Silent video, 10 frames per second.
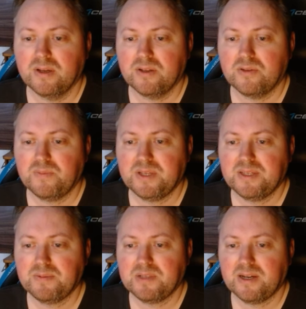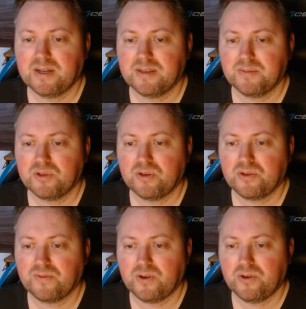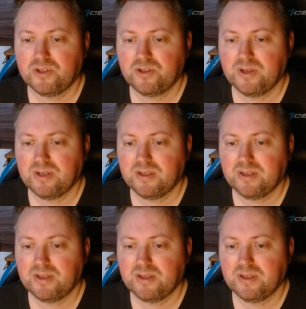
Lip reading: To me seems like some sort of Austrian